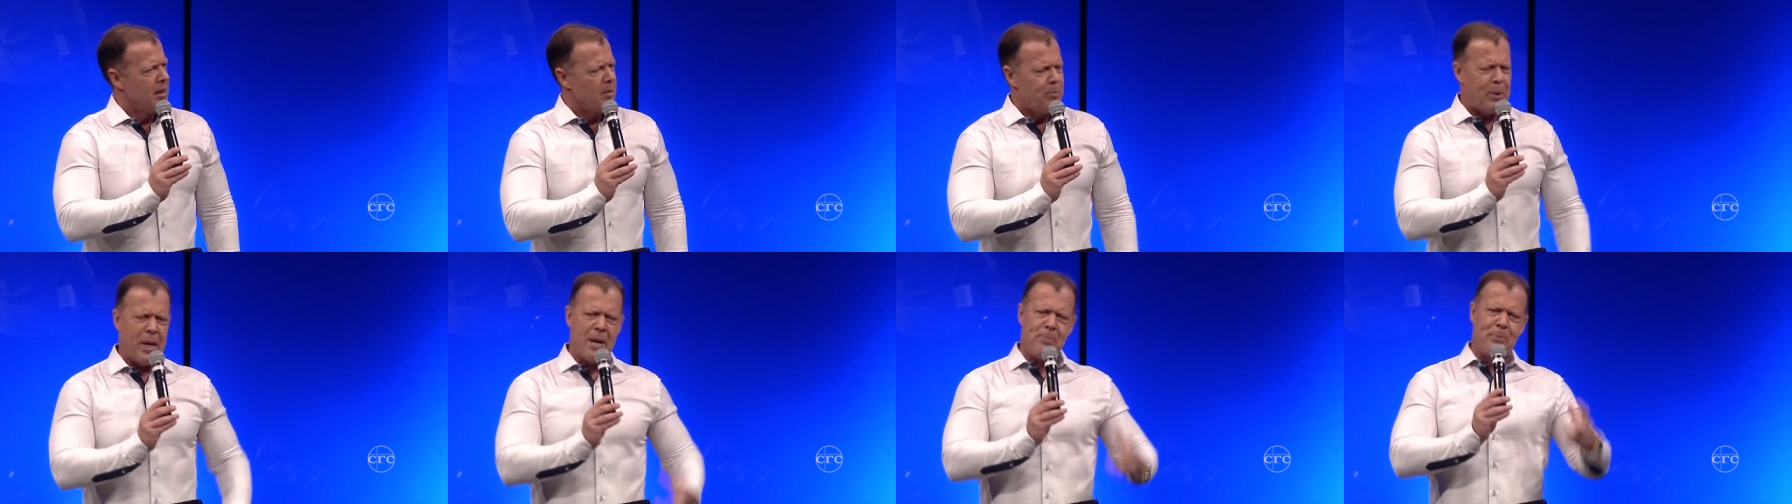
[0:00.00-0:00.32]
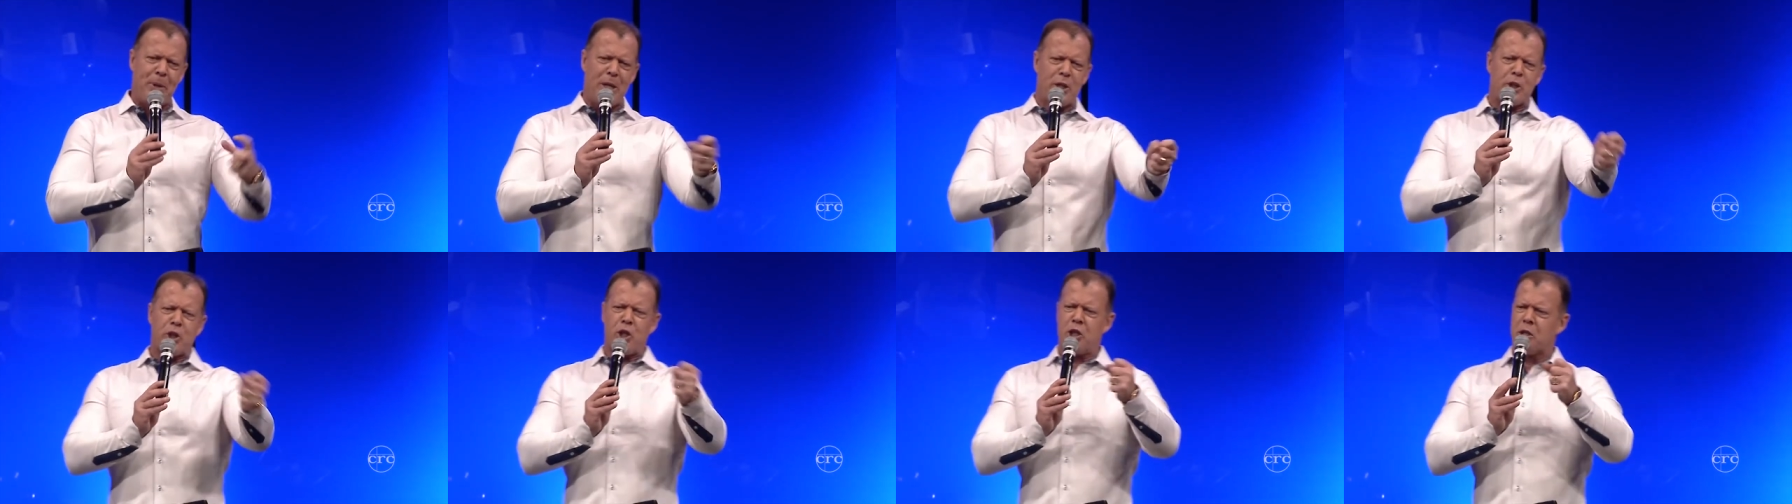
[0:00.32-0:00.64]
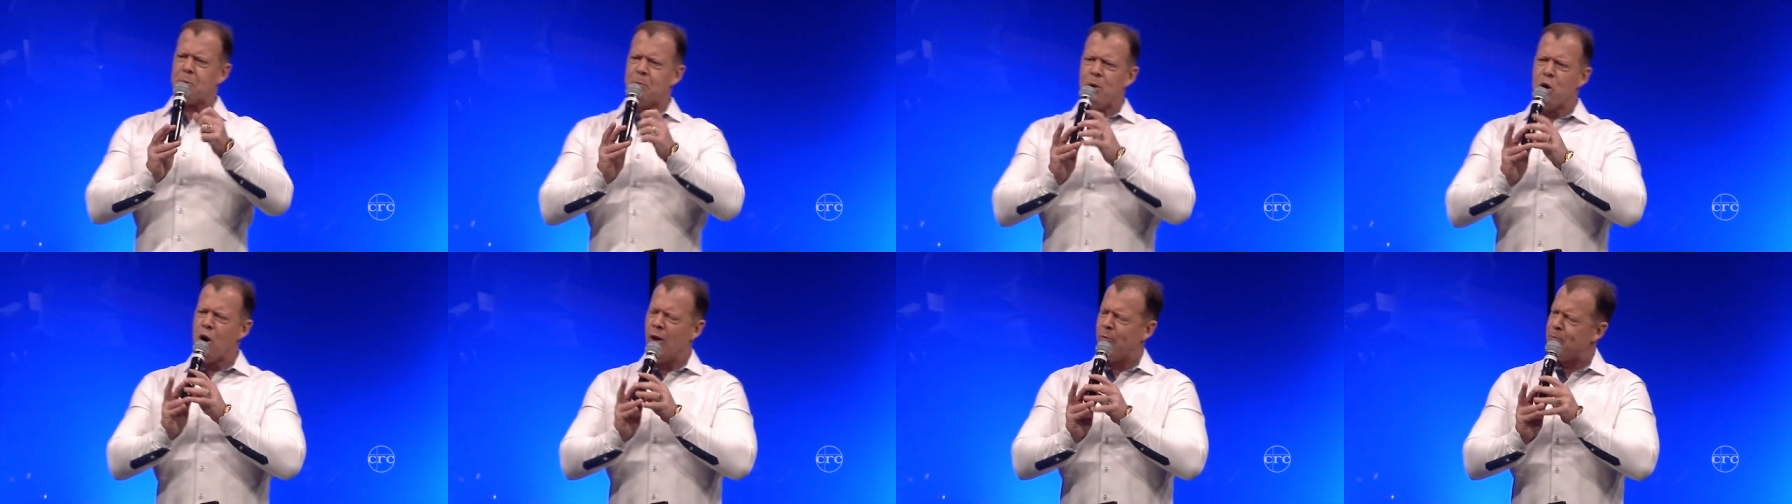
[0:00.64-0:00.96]
be a
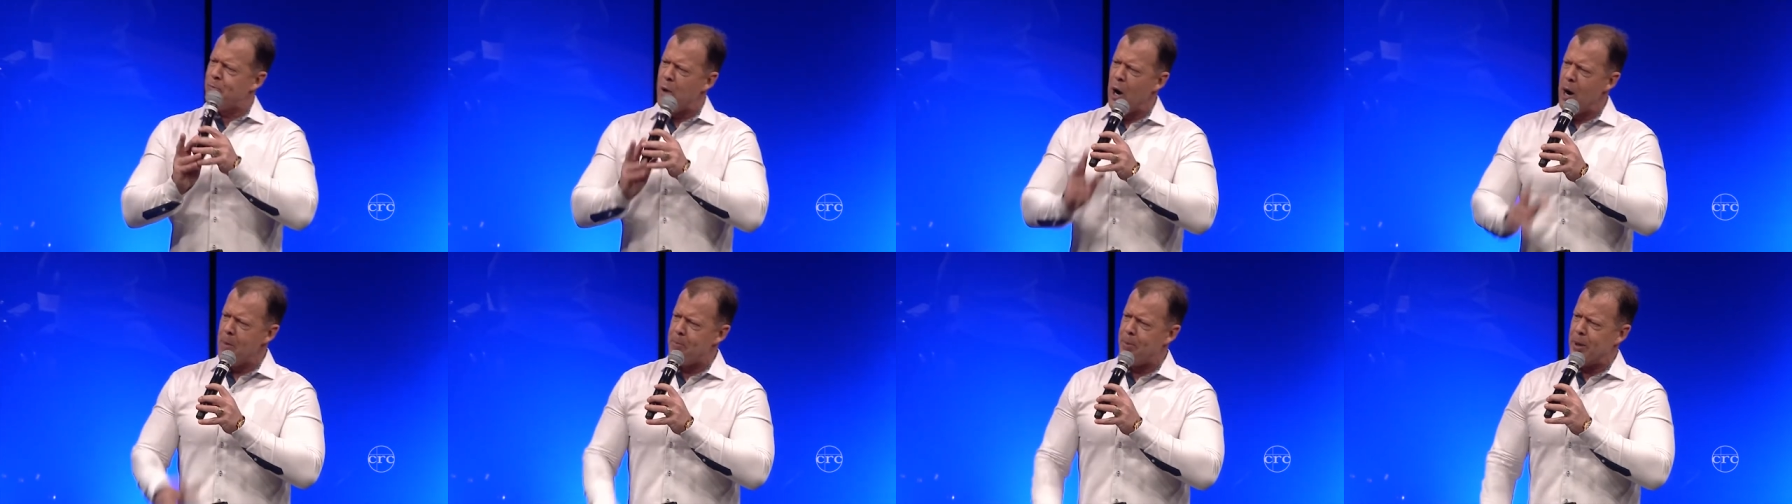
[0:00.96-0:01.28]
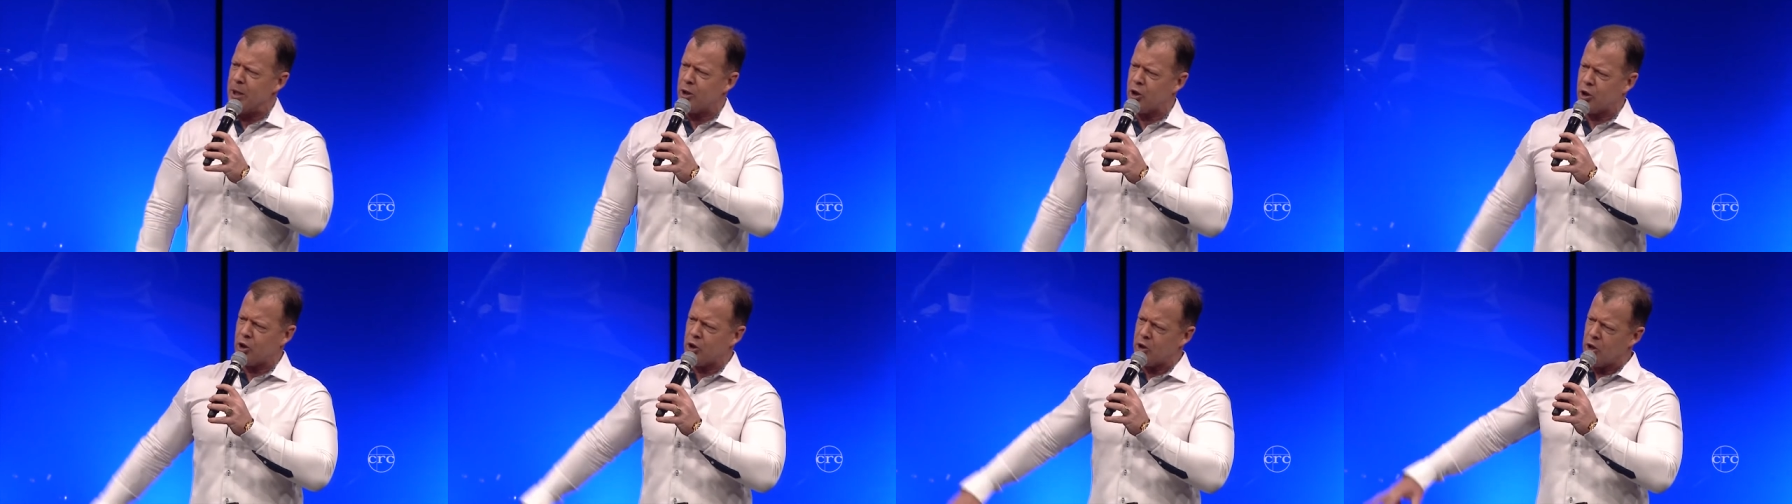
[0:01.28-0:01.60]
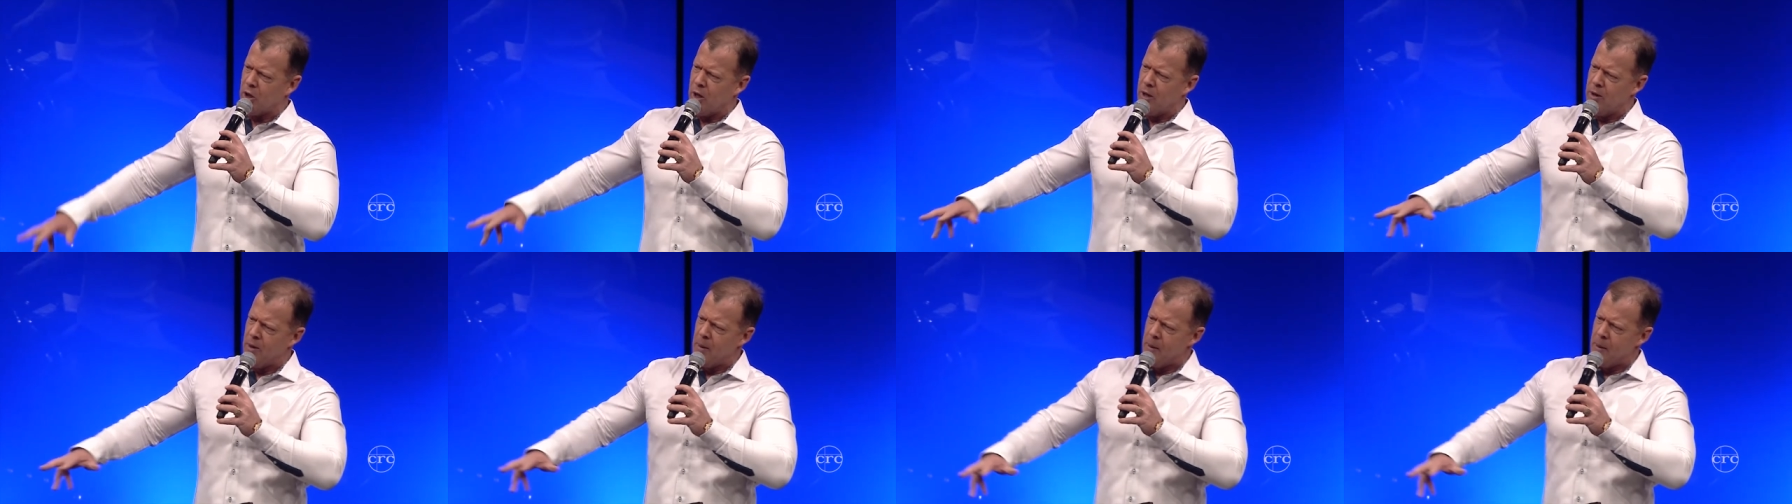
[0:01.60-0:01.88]
businessman of purpose.